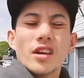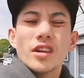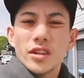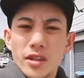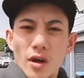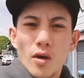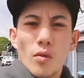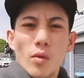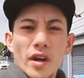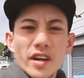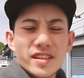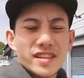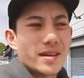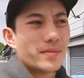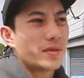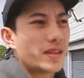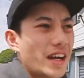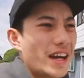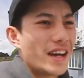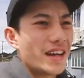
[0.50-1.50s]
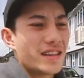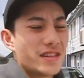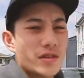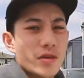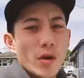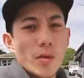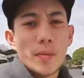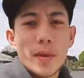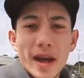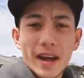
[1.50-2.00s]
Yo, what is up guys?
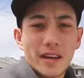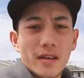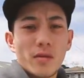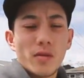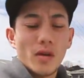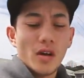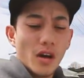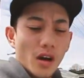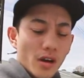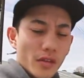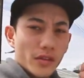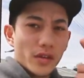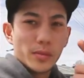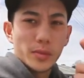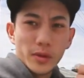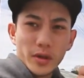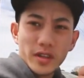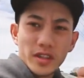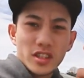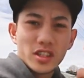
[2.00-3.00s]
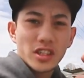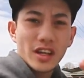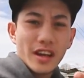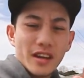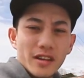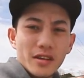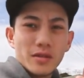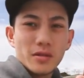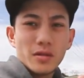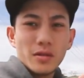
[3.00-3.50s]
You are back on the Deboiz
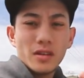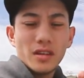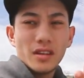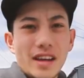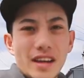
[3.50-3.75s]
channel,